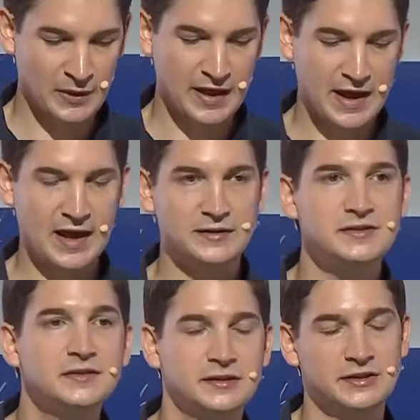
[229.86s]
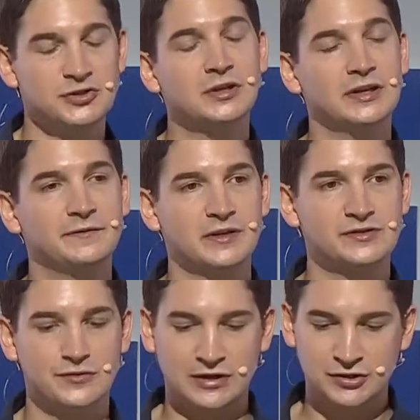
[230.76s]
and the digital
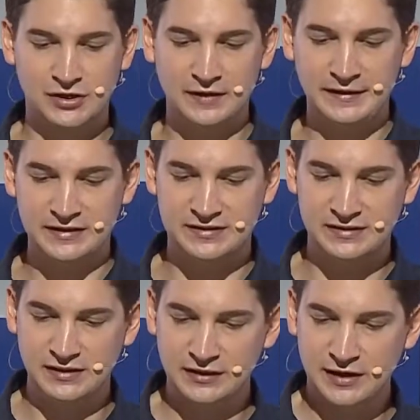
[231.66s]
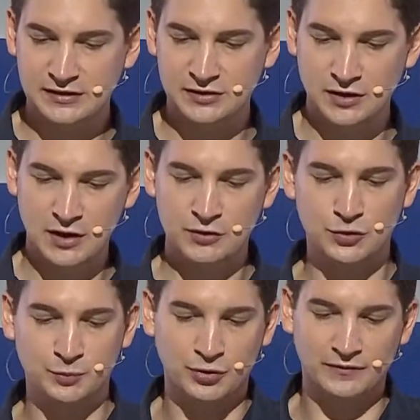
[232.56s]
infrastructure that is needed to
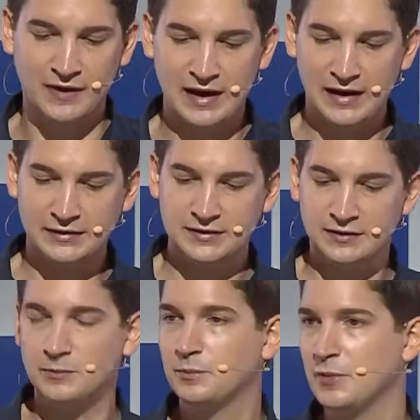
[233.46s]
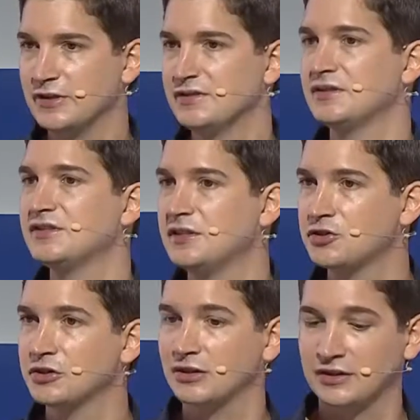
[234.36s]
provide the business
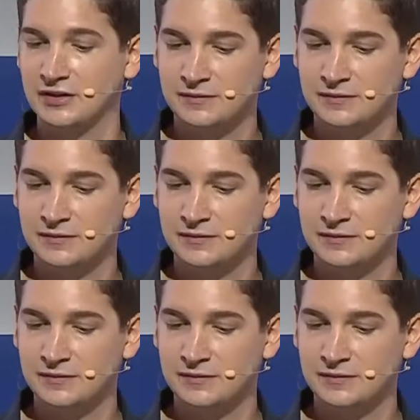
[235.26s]
digitally.